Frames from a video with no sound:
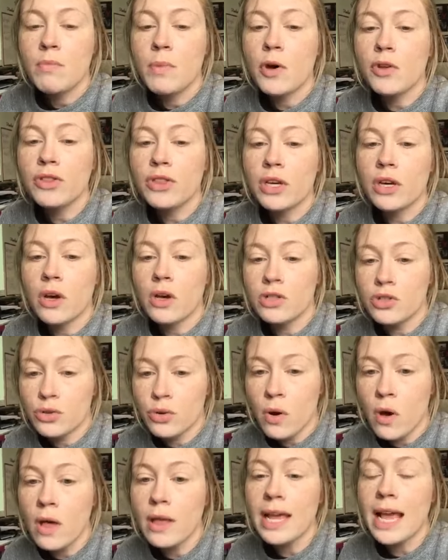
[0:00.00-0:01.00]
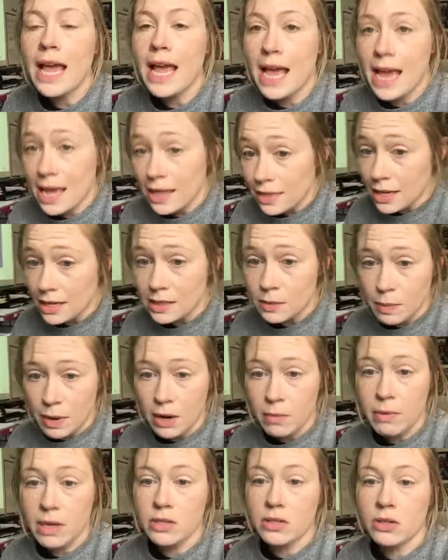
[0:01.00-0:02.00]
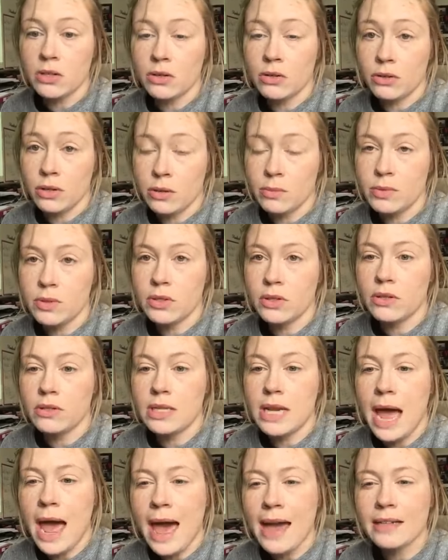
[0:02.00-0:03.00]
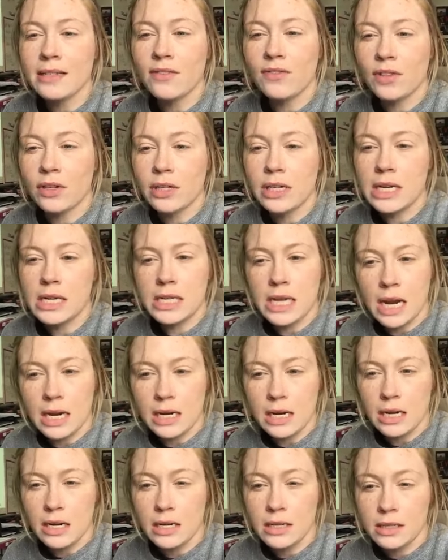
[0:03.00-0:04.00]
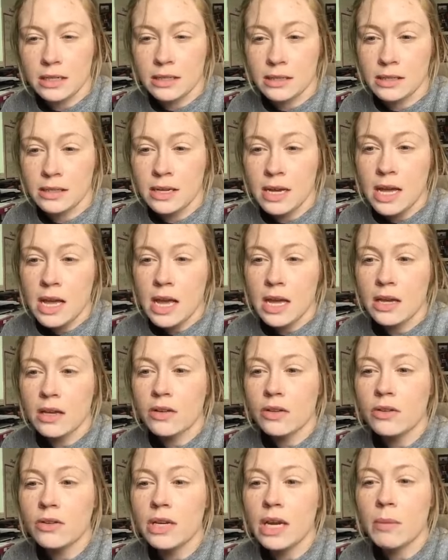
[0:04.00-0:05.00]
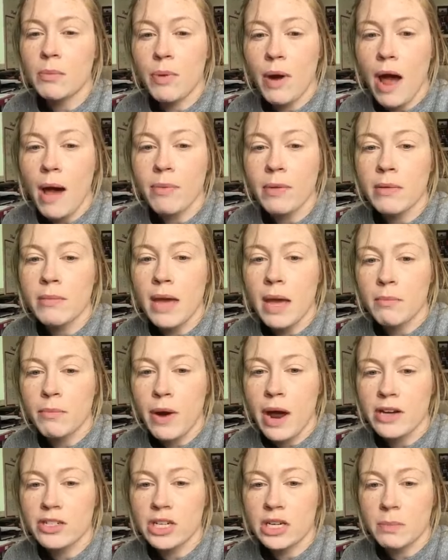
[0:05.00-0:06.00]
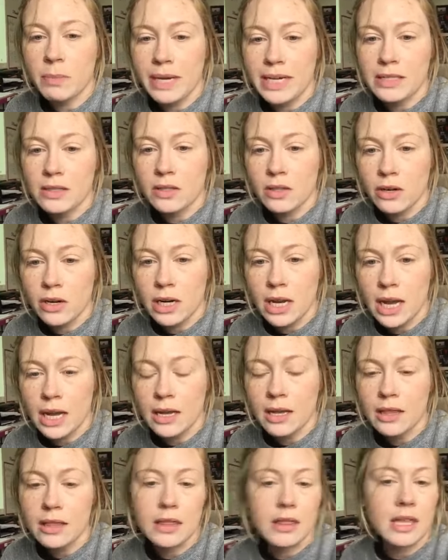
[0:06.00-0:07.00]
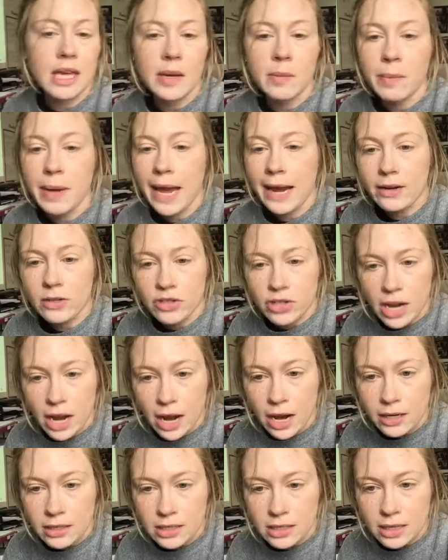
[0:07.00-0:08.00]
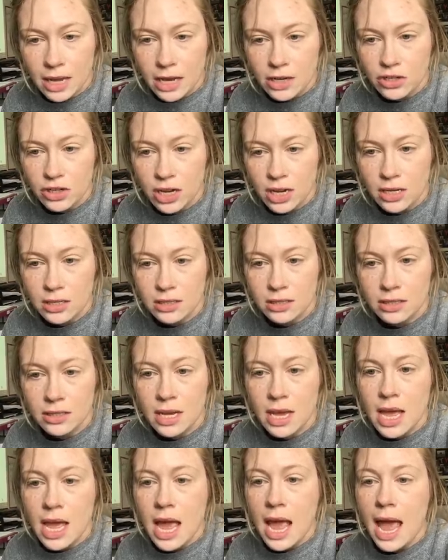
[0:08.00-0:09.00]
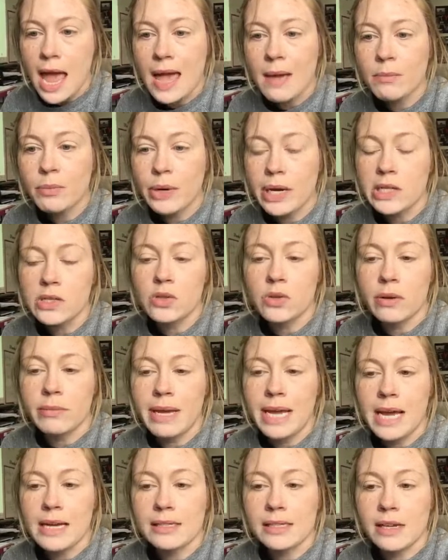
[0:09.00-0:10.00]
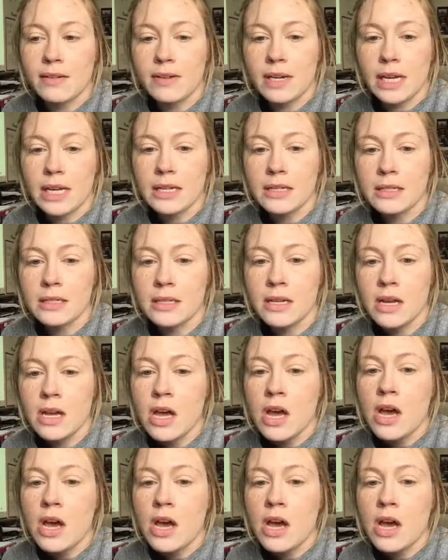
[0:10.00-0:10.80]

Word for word: Both the control and the experimental groups used active learning techniques, including problem and project based learning, think pair share discussions, and brainstorming activities.